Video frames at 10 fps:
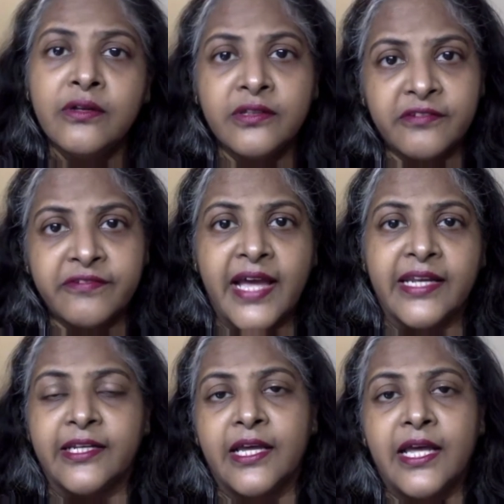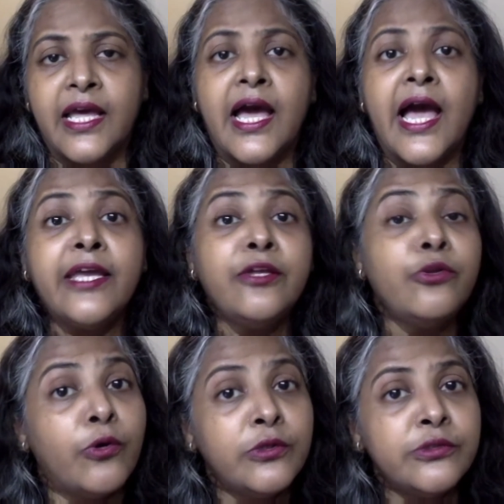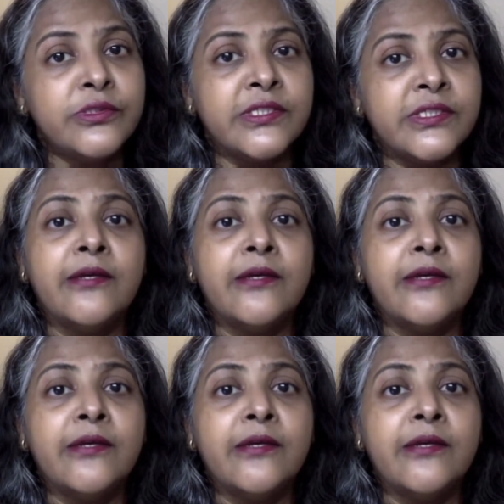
the fan. I can also say,